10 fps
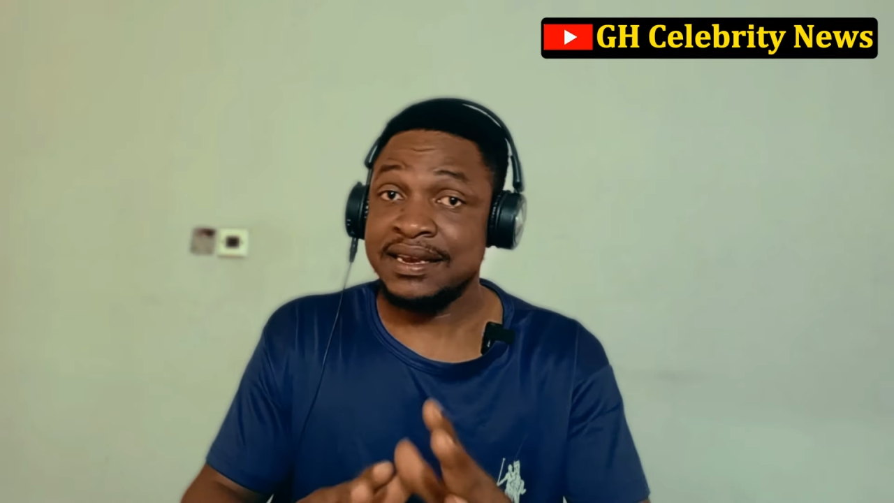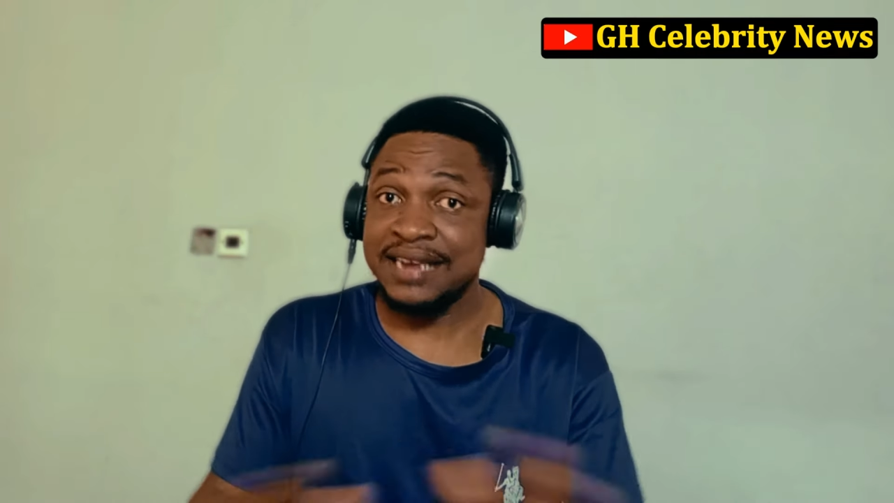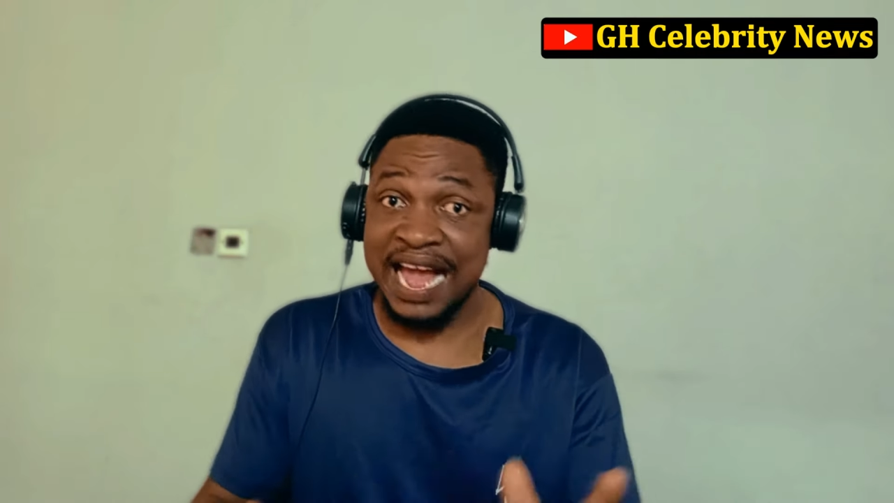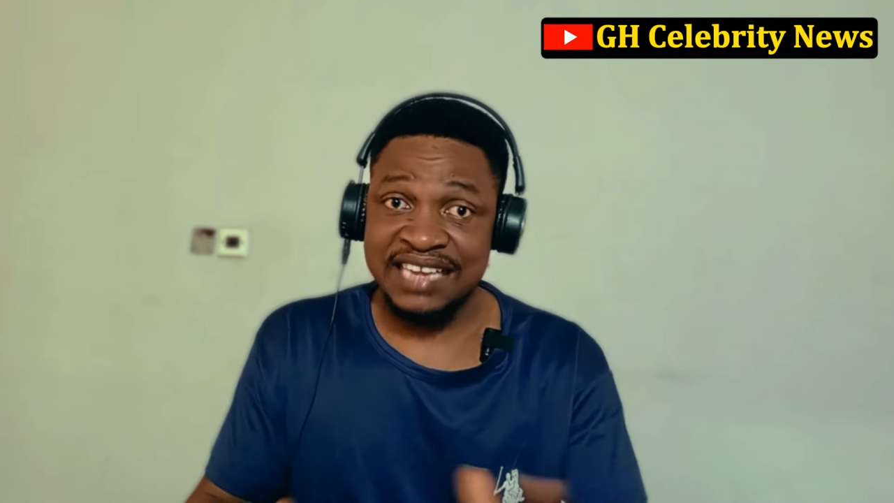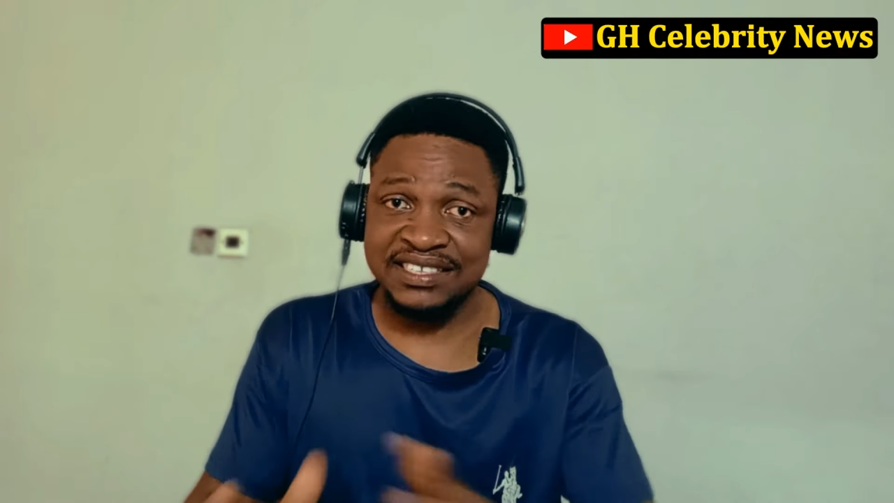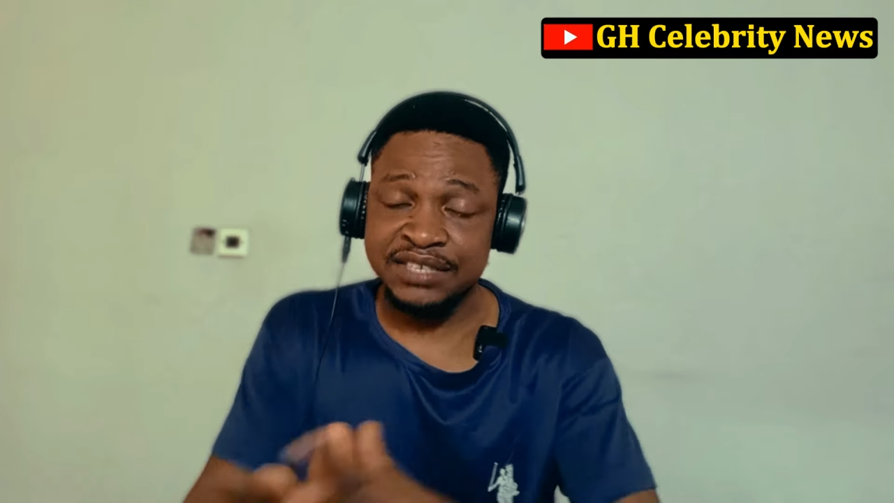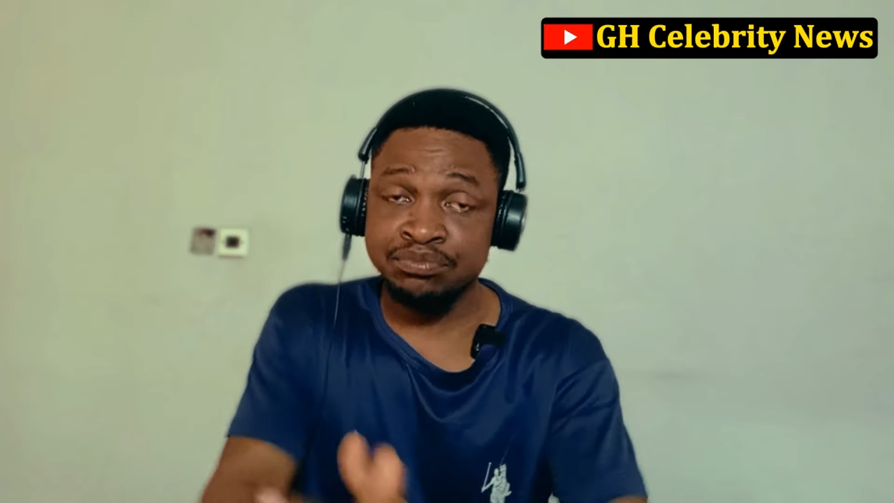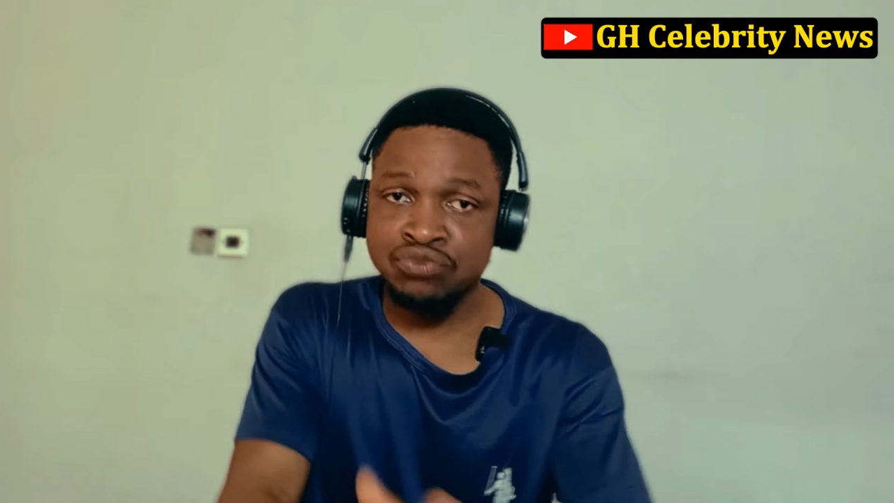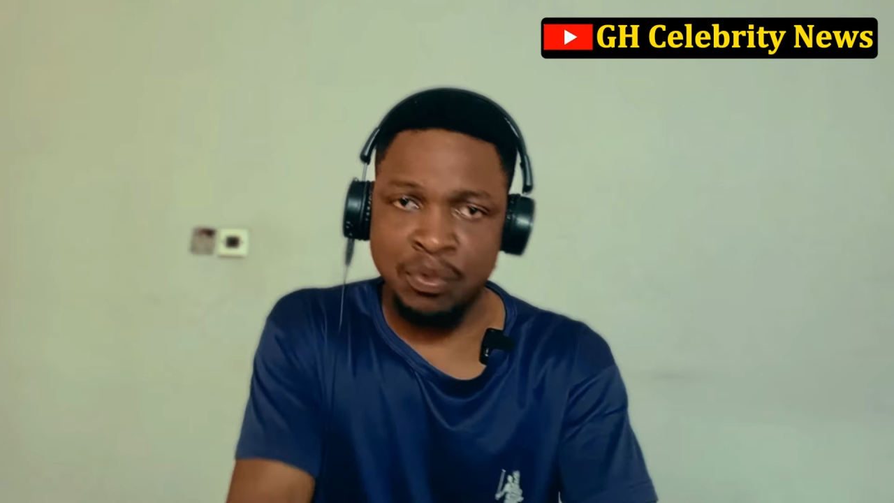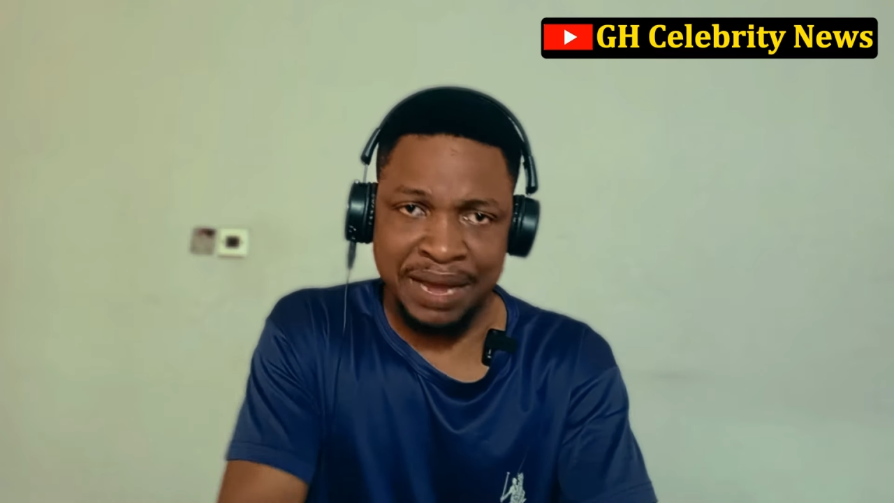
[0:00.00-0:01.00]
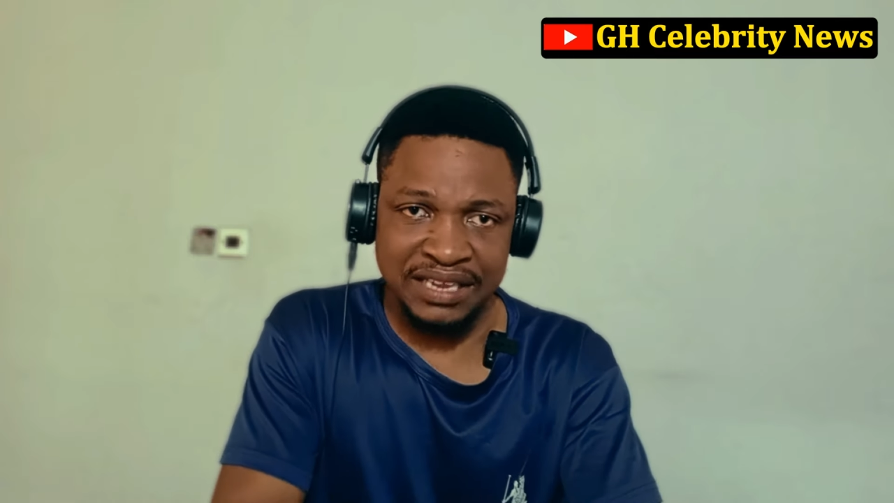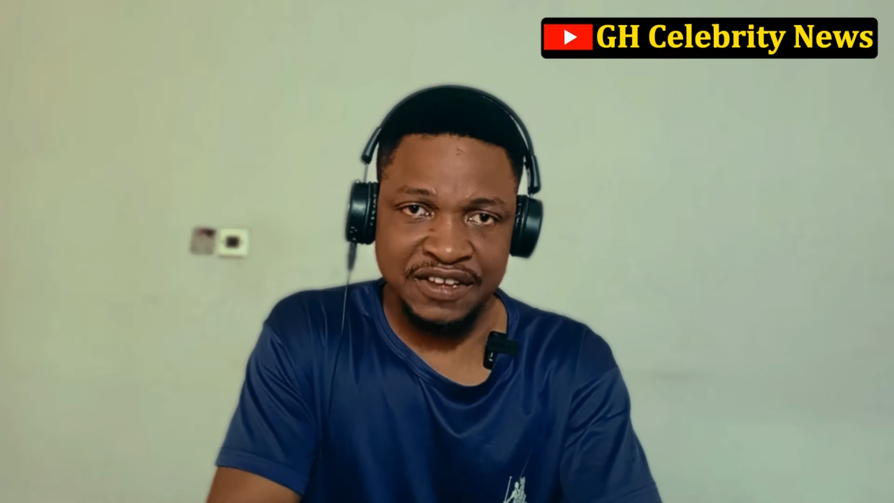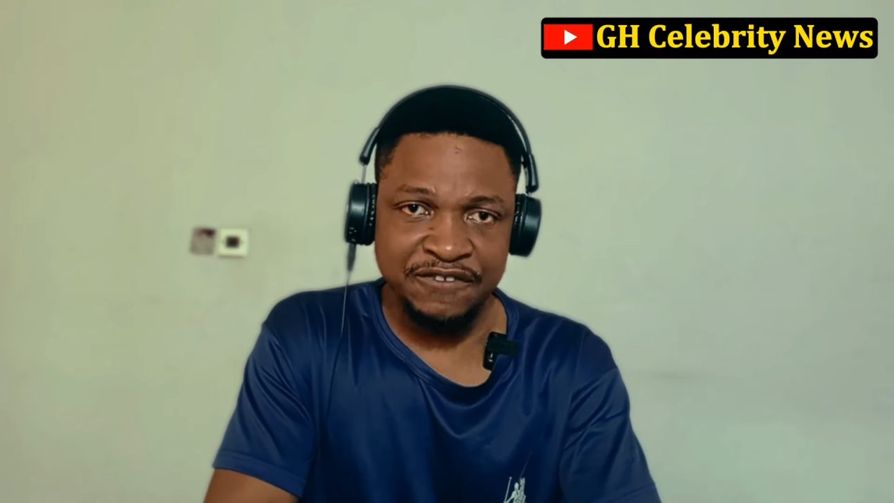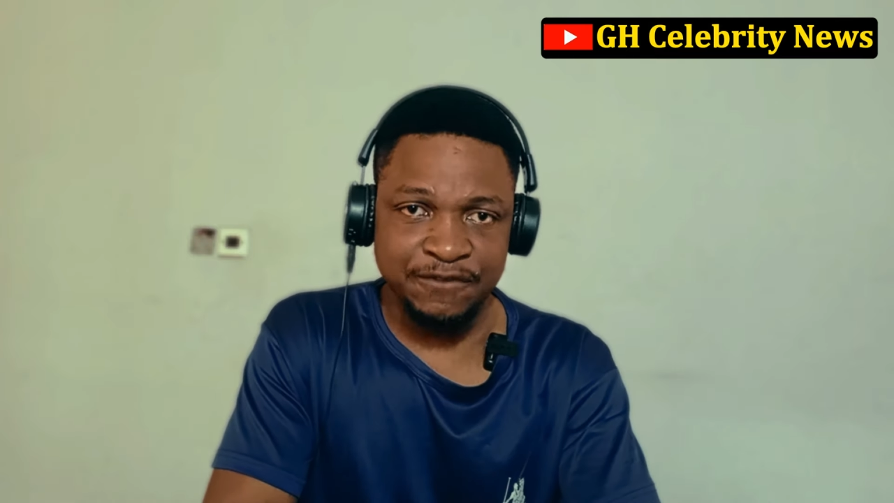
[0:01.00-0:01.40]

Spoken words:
Nice moment